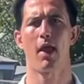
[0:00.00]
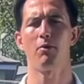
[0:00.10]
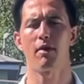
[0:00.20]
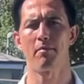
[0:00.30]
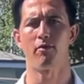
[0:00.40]

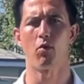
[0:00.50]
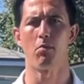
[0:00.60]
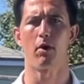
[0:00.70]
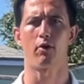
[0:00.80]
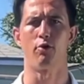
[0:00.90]
what's up
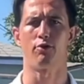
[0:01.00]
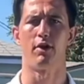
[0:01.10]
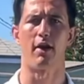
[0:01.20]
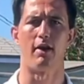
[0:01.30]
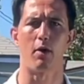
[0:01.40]
everyone, Mike Croson
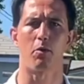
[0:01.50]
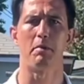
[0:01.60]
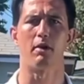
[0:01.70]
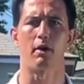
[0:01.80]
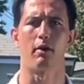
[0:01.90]
here, and today we're going to
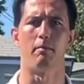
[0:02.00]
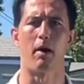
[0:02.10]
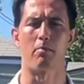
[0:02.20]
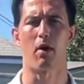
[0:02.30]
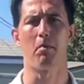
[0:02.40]
be talking
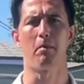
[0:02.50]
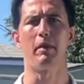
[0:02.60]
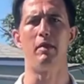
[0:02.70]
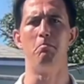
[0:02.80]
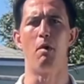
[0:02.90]
about probably
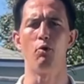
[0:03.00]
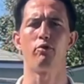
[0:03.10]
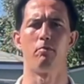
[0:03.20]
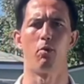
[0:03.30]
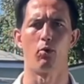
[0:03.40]
the
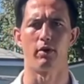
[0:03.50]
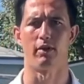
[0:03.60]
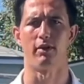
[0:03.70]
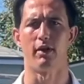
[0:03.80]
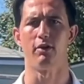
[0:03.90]
most
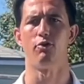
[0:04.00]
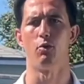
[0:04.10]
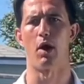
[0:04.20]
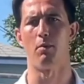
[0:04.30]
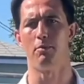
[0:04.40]
important thing to
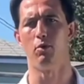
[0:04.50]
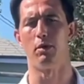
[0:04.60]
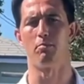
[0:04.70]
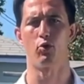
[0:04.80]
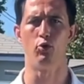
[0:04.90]
help you
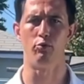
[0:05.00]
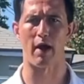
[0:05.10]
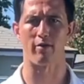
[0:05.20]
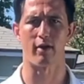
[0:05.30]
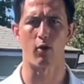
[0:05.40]
improve
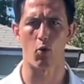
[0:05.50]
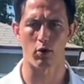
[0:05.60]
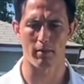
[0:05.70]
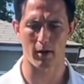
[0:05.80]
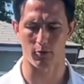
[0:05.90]
as a
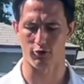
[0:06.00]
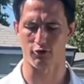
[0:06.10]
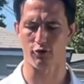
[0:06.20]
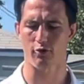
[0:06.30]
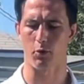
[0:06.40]
quarterback, which
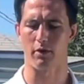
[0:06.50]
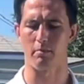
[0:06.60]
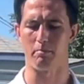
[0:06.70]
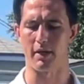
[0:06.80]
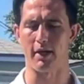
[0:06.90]
is just going to
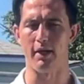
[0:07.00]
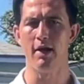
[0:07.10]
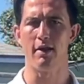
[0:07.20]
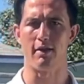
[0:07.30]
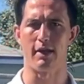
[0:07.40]
be
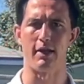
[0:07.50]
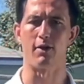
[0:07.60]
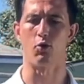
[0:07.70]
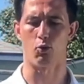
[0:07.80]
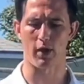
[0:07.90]
the
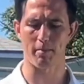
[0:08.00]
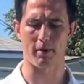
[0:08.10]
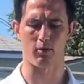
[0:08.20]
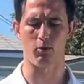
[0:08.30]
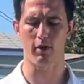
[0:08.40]
grip
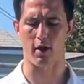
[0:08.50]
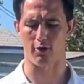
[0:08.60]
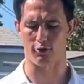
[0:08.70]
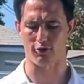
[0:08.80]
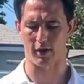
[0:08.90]
and really
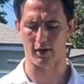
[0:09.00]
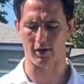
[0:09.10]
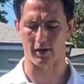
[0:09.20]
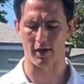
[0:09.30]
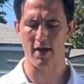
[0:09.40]

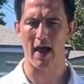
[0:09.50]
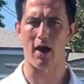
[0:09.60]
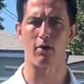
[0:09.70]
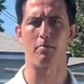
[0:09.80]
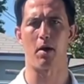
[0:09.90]
understanding
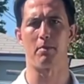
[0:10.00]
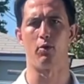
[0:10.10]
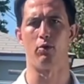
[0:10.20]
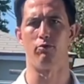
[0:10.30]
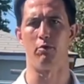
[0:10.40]
how to properly
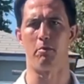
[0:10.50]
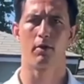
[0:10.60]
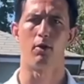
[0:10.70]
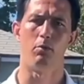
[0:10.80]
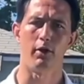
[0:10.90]
hold the football. We're
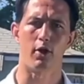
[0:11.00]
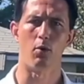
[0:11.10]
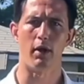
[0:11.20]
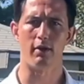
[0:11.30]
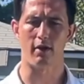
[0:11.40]
going to really
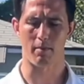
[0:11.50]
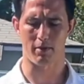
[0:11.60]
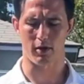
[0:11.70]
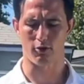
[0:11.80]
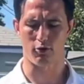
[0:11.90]
go in
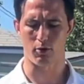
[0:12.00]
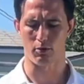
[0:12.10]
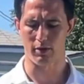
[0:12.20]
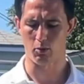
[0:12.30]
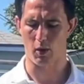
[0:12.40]
depth into
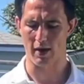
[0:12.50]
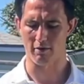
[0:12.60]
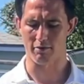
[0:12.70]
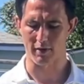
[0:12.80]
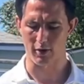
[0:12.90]
the right
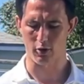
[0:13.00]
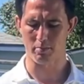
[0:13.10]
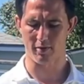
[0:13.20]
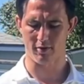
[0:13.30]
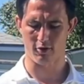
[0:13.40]
finger
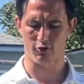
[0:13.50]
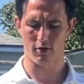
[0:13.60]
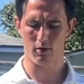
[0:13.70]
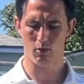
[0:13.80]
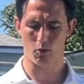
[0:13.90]

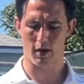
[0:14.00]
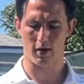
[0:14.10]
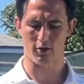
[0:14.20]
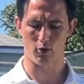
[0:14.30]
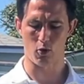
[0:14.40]
position
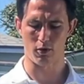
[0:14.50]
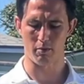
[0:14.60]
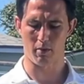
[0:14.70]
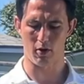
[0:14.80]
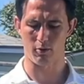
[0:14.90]
when you're holding
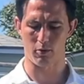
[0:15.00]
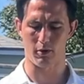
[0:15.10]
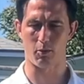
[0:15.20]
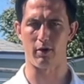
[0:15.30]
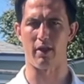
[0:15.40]
the ball and
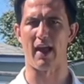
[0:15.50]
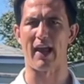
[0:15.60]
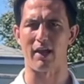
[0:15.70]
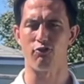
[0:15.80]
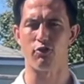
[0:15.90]
really where the
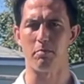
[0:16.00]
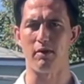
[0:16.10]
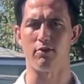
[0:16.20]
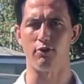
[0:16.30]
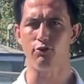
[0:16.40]
hand should be
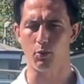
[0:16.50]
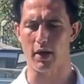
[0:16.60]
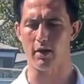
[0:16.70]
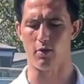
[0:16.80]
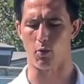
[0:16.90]

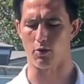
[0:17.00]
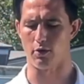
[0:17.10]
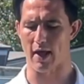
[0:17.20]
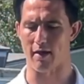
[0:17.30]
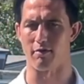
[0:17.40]
situated in order
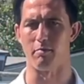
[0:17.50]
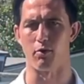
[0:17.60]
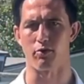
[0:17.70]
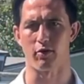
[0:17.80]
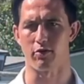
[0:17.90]
to have the
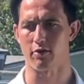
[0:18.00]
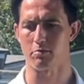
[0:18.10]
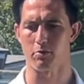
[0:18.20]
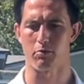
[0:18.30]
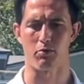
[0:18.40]
most success
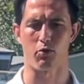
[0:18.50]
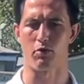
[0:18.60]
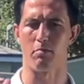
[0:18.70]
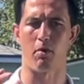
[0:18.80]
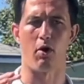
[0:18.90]
both when
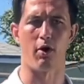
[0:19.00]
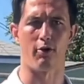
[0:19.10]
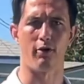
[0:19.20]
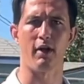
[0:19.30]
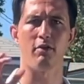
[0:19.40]
throwing the ball
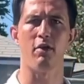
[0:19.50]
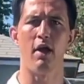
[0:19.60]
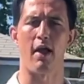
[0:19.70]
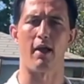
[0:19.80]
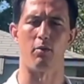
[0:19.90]
underneath
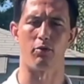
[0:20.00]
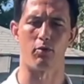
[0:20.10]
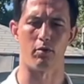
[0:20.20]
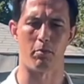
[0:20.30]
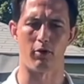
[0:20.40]
and when throwing the ball